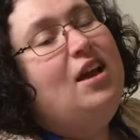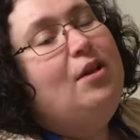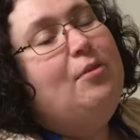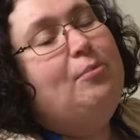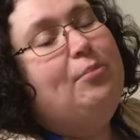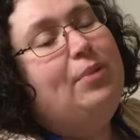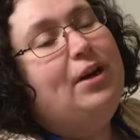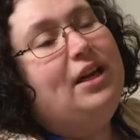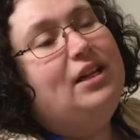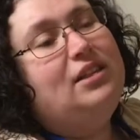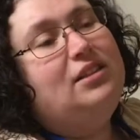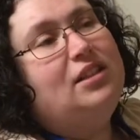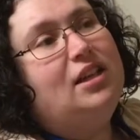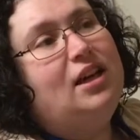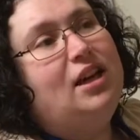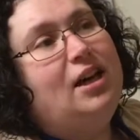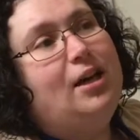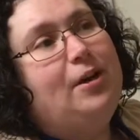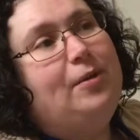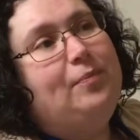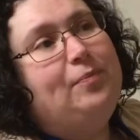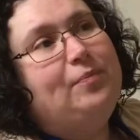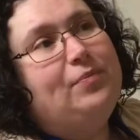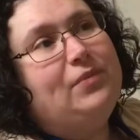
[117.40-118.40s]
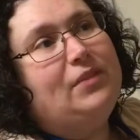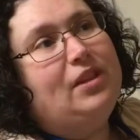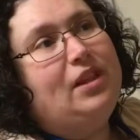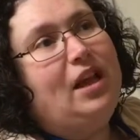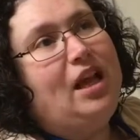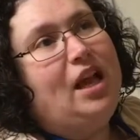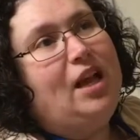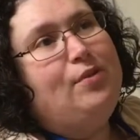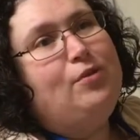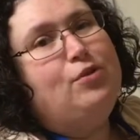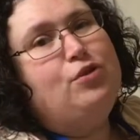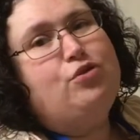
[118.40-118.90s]
But
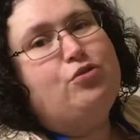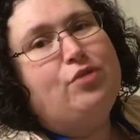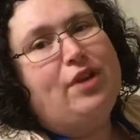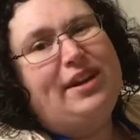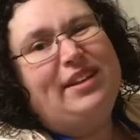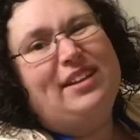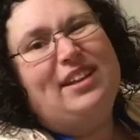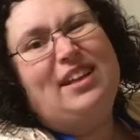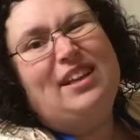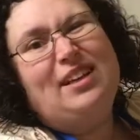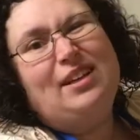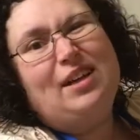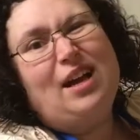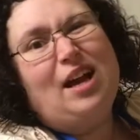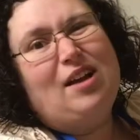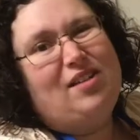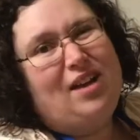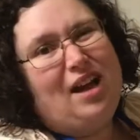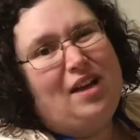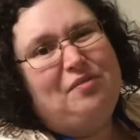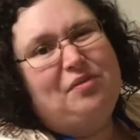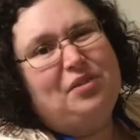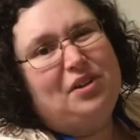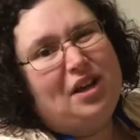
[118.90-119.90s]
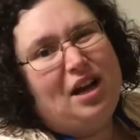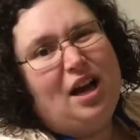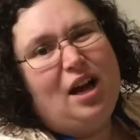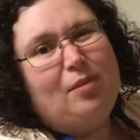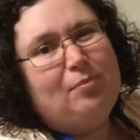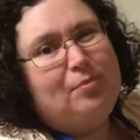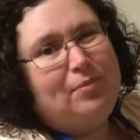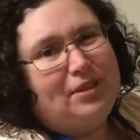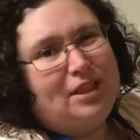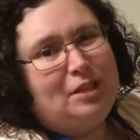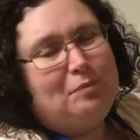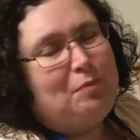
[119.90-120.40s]
I would try like half a
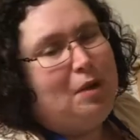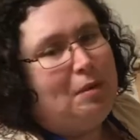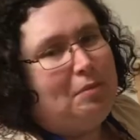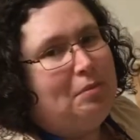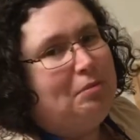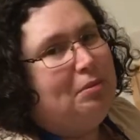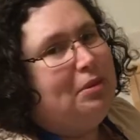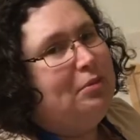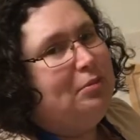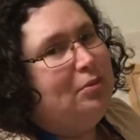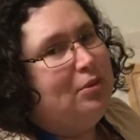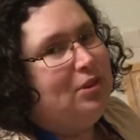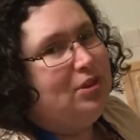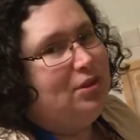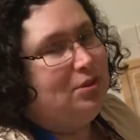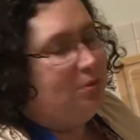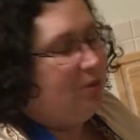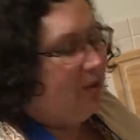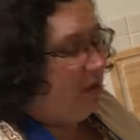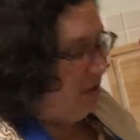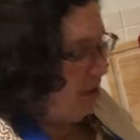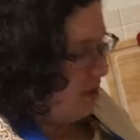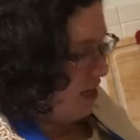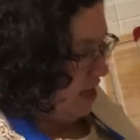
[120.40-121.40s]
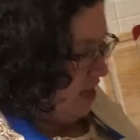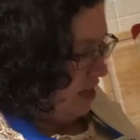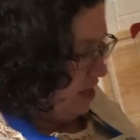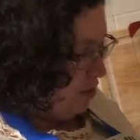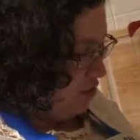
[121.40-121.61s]
cup and it probably will do it.